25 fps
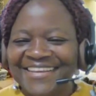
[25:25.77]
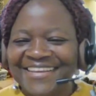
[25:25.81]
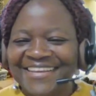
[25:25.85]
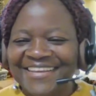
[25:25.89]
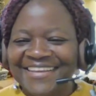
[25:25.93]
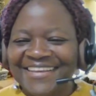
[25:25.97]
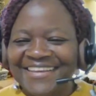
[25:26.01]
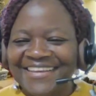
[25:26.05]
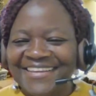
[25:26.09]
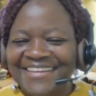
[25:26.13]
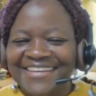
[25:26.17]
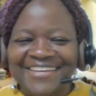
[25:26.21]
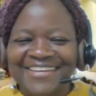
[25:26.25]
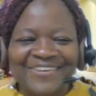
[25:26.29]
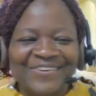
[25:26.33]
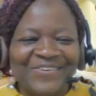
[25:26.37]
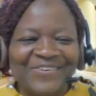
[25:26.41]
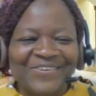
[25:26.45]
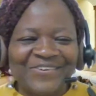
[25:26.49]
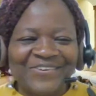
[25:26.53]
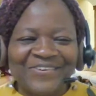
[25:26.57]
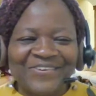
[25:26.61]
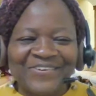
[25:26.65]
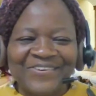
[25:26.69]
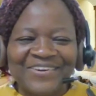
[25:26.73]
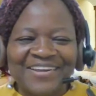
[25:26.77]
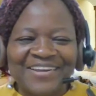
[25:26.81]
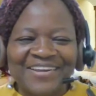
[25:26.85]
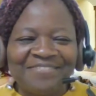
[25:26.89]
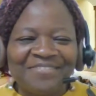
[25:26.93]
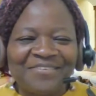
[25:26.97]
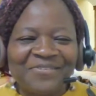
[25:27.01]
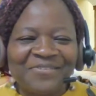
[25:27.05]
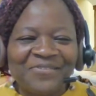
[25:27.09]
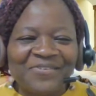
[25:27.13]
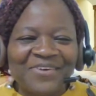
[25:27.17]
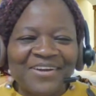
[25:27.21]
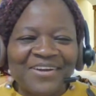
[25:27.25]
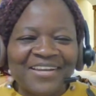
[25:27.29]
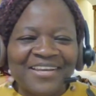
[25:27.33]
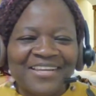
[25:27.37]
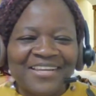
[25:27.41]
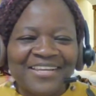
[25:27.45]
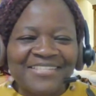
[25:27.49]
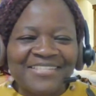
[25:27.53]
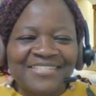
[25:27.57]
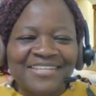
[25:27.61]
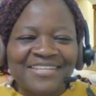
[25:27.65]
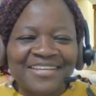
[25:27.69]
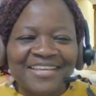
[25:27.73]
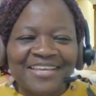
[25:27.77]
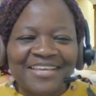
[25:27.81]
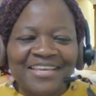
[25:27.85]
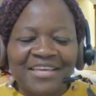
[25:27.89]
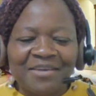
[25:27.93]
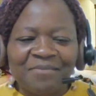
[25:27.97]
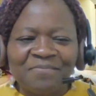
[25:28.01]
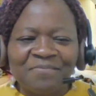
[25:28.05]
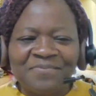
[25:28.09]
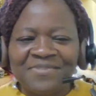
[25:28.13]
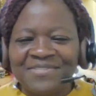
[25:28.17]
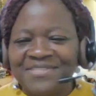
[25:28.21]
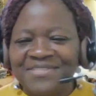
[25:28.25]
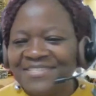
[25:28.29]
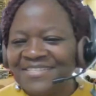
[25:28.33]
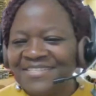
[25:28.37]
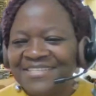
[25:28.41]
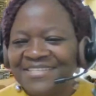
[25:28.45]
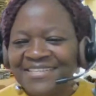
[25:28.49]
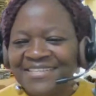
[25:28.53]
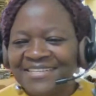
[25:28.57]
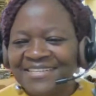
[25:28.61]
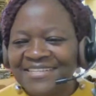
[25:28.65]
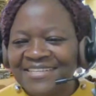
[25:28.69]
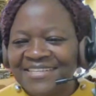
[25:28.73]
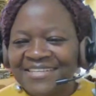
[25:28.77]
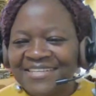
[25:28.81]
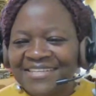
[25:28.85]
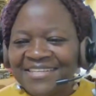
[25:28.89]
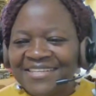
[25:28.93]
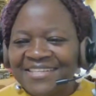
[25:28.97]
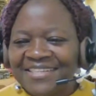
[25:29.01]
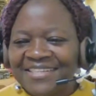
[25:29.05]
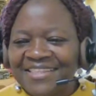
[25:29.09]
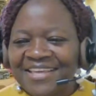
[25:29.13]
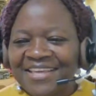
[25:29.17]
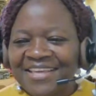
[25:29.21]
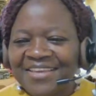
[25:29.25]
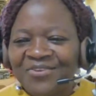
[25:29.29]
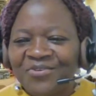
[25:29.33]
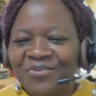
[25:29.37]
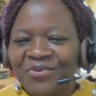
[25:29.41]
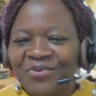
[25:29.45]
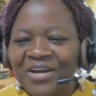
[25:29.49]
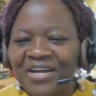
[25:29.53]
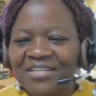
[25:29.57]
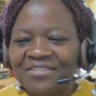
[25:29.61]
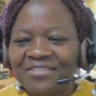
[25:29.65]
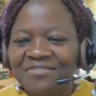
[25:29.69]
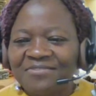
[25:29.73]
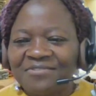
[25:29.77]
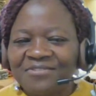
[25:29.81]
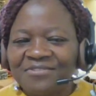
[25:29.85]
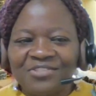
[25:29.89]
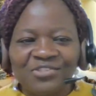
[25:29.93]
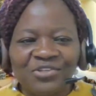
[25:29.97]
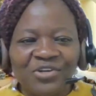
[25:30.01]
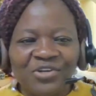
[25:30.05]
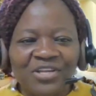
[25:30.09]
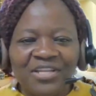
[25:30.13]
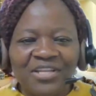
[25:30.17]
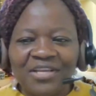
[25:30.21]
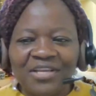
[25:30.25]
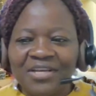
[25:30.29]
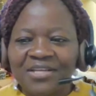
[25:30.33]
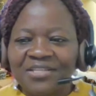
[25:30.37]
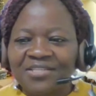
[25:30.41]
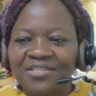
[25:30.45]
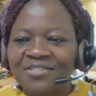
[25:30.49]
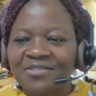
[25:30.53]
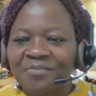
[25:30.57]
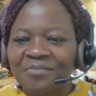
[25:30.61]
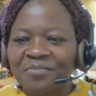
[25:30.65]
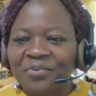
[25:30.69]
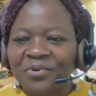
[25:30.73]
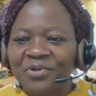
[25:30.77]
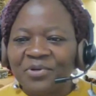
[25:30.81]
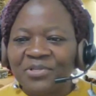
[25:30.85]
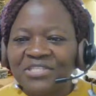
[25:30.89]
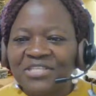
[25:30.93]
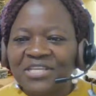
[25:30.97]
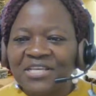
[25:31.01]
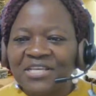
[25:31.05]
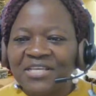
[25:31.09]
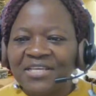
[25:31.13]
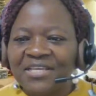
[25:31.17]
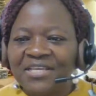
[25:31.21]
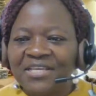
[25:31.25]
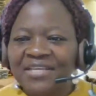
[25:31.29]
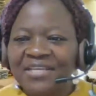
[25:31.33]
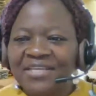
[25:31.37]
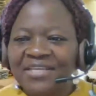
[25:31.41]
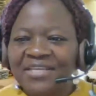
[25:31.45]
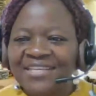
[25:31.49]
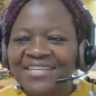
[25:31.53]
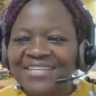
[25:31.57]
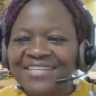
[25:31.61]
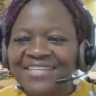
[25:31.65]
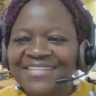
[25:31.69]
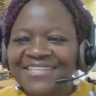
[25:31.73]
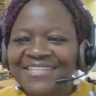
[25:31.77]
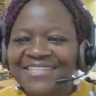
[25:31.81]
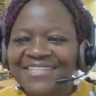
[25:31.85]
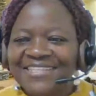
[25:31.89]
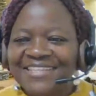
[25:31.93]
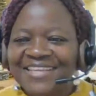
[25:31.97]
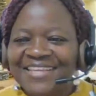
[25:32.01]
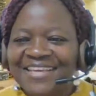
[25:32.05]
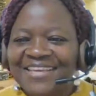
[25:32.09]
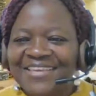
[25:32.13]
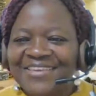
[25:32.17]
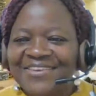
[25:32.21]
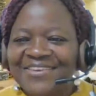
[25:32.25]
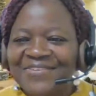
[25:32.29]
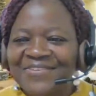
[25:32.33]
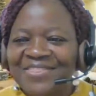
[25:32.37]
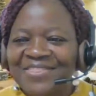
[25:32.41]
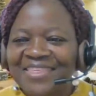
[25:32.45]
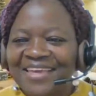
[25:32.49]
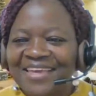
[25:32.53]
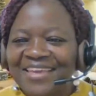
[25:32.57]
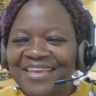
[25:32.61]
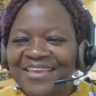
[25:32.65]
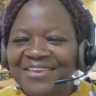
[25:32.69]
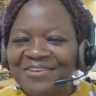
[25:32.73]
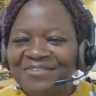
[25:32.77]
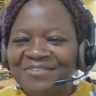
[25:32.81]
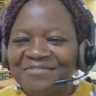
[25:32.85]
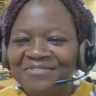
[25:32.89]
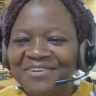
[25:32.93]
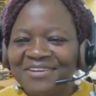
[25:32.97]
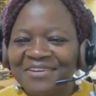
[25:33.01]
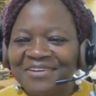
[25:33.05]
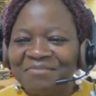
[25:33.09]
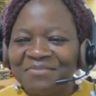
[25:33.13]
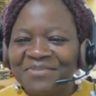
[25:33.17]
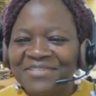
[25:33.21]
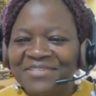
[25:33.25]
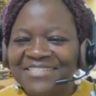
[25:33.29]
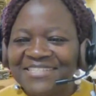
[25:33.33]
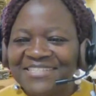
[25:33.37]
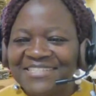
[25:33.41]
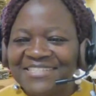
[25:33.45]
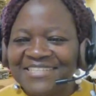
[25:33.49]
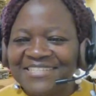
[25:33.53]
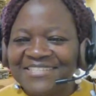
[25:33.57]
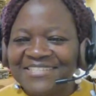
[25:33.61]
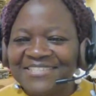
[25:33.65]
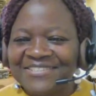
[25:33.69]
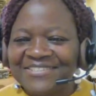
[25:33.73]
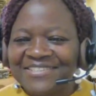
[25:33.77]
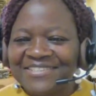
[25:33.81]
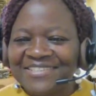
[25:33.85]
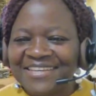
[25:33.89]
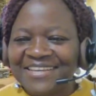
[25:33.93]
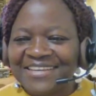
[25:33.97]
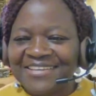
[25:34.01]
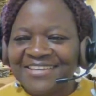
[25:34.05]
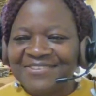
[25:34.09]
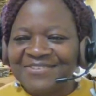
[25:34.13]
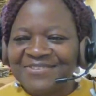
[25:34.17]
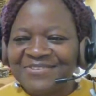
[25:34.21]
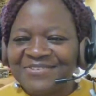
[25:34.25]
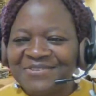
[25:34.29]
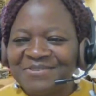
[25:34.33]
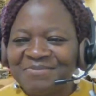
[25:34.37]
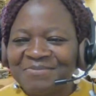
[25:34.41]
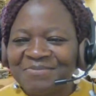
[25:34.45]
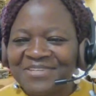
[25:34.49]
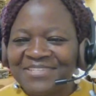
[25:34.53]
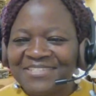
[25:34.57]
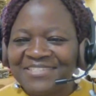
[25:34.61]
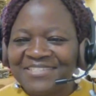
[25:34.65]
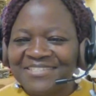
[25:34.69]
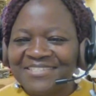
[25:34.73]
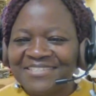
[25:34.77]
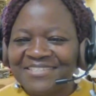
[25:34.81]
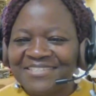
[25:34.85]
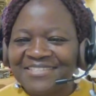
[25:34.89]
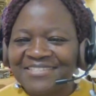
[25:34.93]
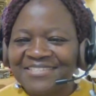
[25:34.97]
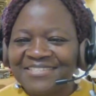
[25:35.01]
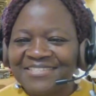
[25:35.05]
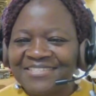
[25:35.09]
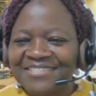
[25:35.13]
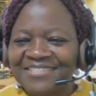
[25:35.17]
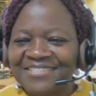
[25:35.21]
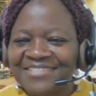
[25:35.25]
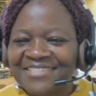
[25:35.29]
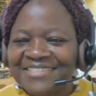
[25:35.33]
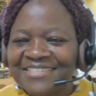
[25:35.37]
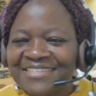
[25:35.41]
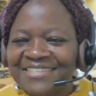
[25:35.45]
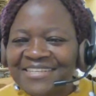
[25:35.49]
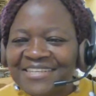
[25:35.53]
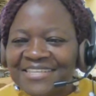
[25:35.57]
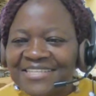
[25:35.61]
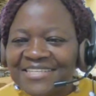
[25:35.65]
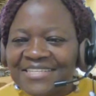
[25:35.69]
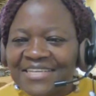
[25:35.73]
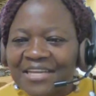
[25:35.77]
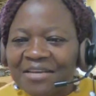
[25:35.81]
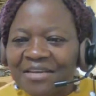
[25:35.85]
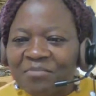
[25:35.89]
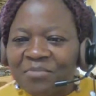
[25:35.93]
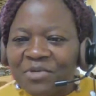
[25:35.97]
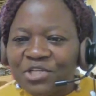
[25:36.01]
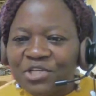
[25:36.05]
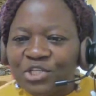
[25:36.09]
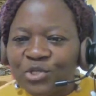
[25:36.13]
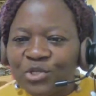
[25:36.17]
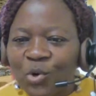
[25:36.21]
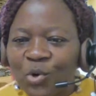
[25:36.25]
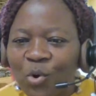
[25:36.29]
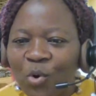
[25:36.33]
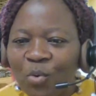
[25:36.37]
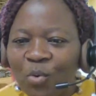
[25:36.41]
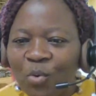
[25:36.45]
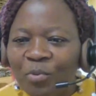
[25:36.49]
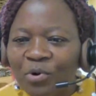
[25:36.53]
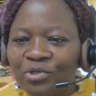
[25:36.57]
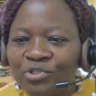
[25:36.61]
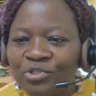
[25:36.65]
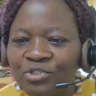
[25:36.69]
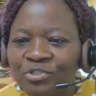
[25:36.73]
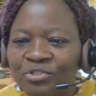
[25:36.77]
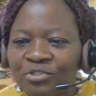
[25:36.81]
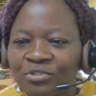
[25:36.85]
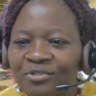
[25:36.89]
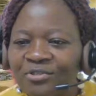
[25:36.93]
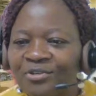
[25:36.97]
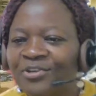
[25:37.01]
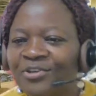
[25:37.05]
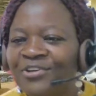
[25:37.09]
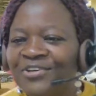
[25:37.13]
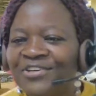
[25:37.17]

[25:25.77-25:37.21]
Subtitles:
Hello, everyone. Lisa Gibbs. Thank you guys for joining and supporting. Thank you for the appreciation. Thank you so much, sis. Diane Michaud, bonjour.